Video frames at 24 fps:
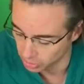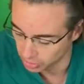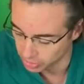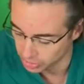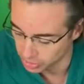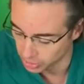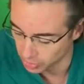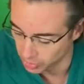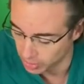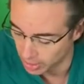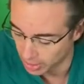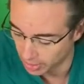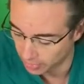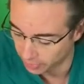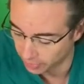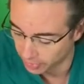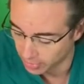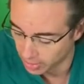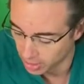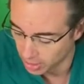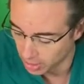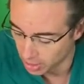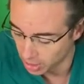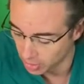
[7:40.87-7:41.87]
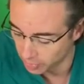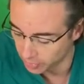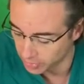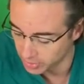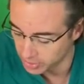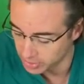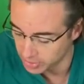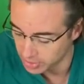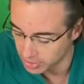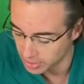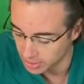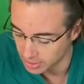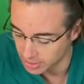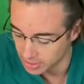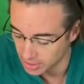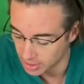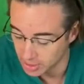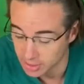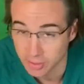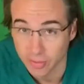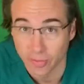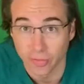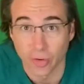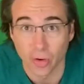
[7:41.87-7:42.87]
So we have over
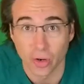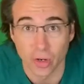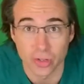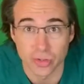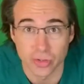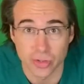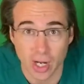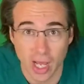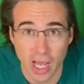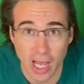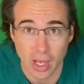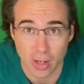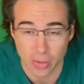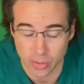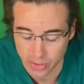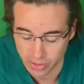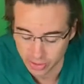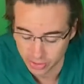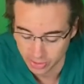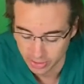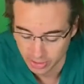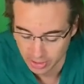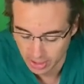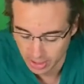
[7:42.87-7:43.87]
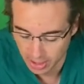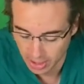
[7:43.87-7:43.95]
6,400 hours,